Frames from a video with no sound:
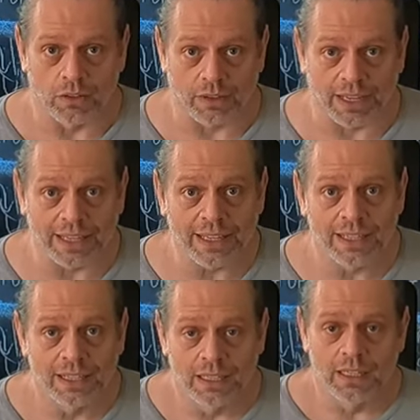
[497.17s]
Okay?
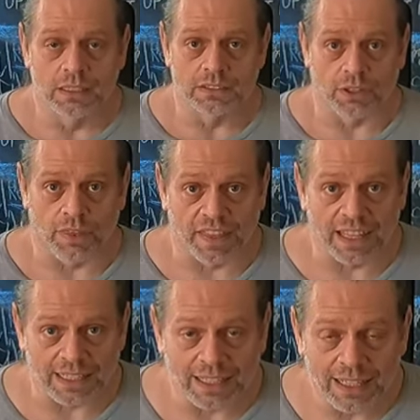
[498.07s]
So
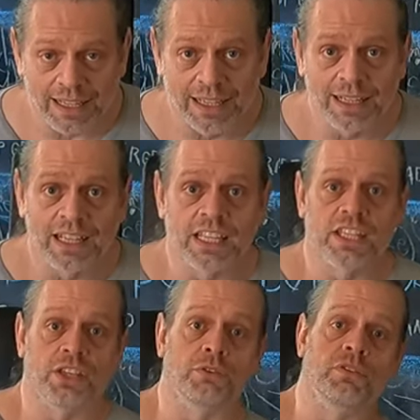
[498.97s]
then,
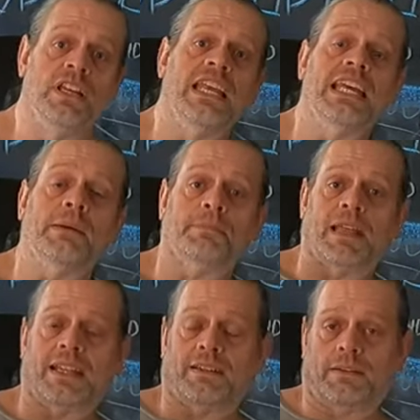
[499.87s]
you knee up
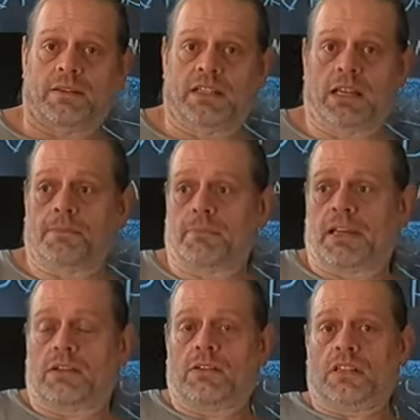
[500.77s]
that
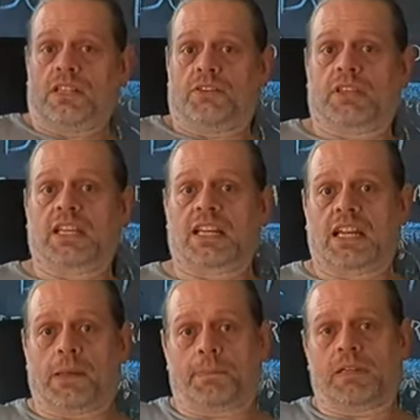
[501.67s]
dumbbell, you get
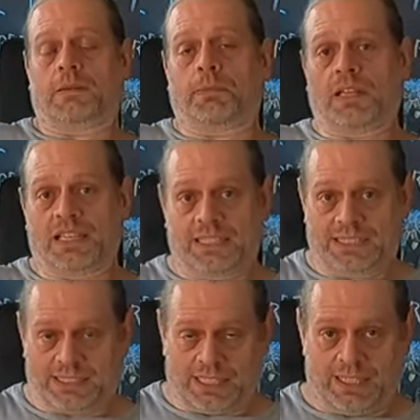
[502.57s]
it up in
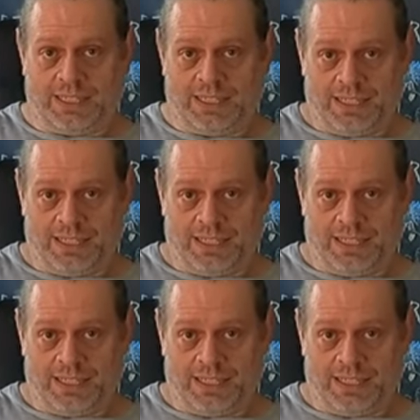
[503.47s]
place,